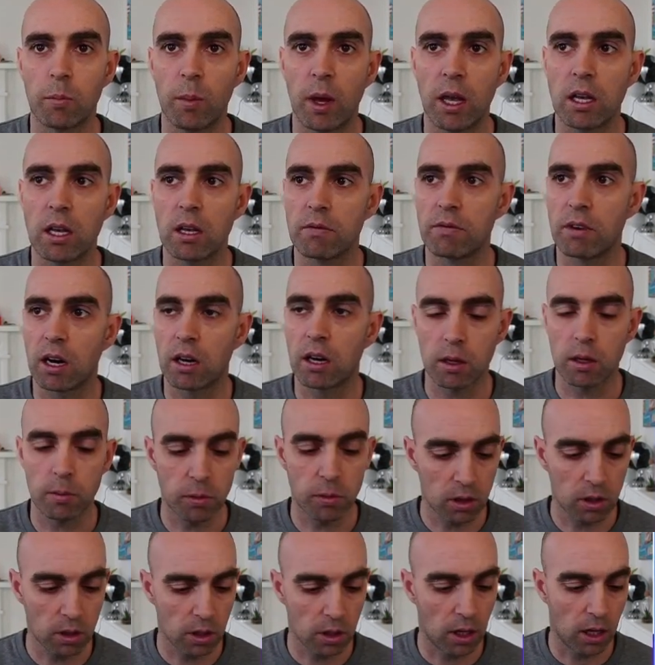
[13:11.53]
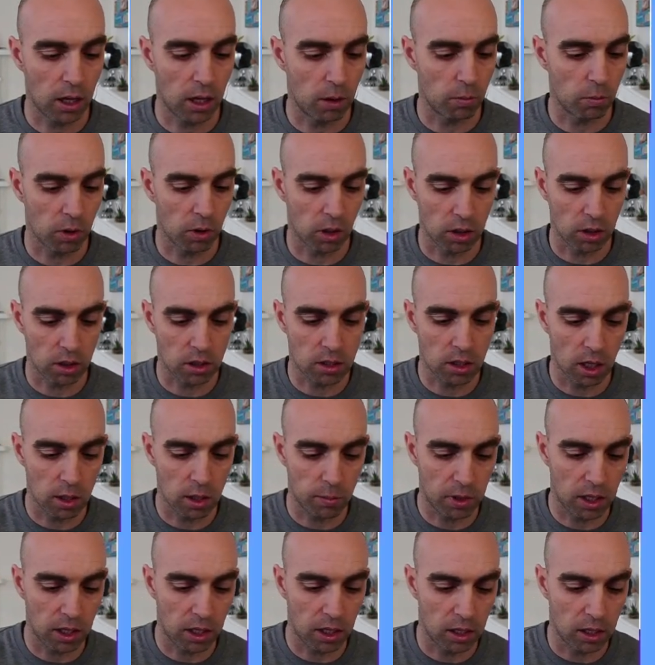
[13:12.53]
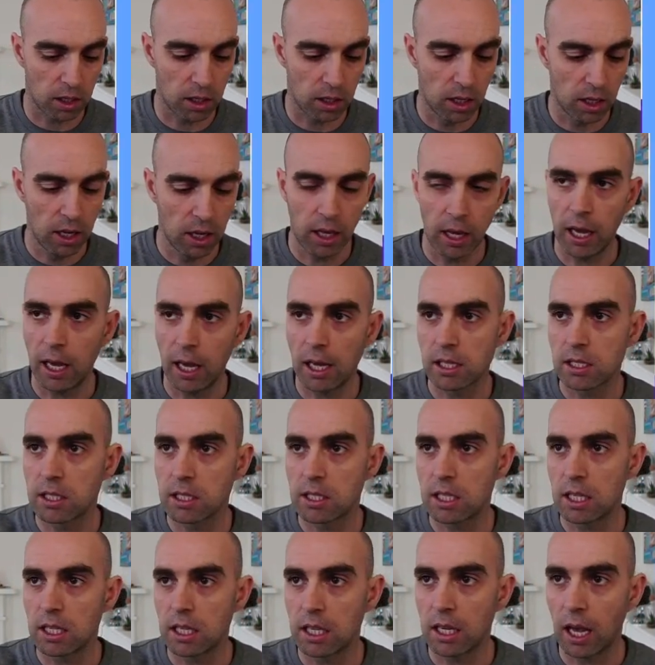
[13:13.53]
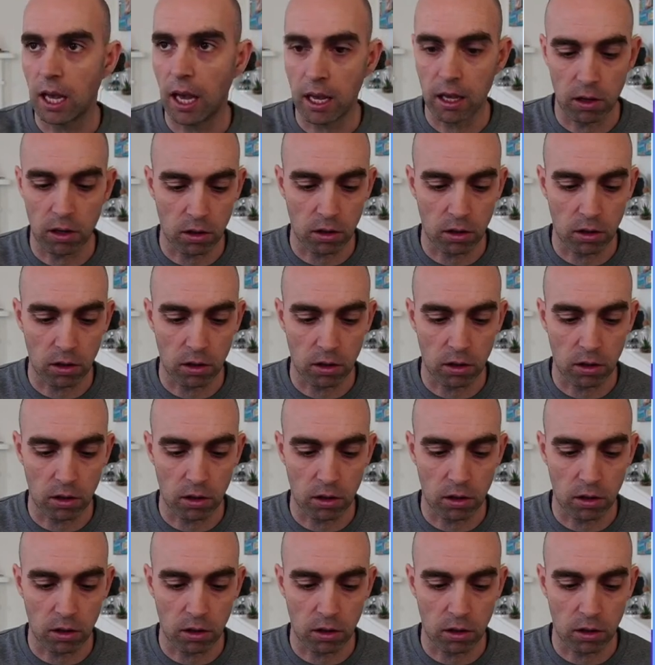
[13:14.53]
make a variable, and we're going to type in STARTMOON